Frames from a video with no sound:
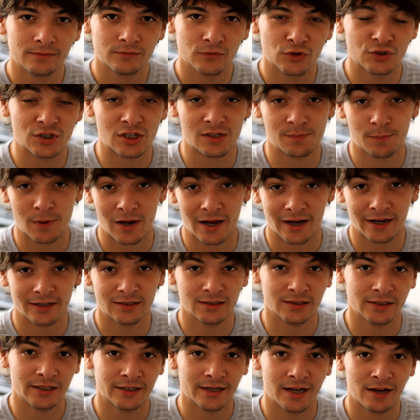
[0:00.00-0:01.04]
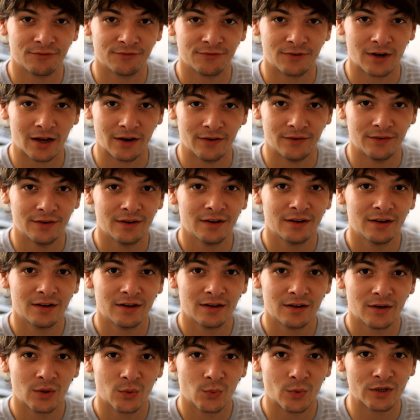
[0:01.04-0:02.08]
You just plug it in and have
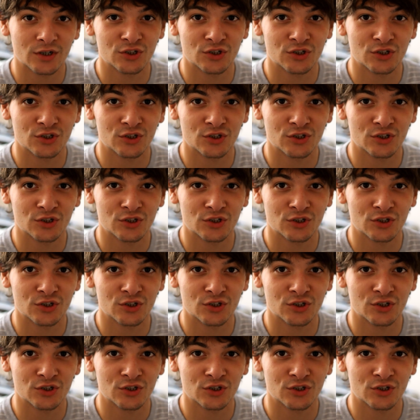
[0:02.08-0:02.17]
fun.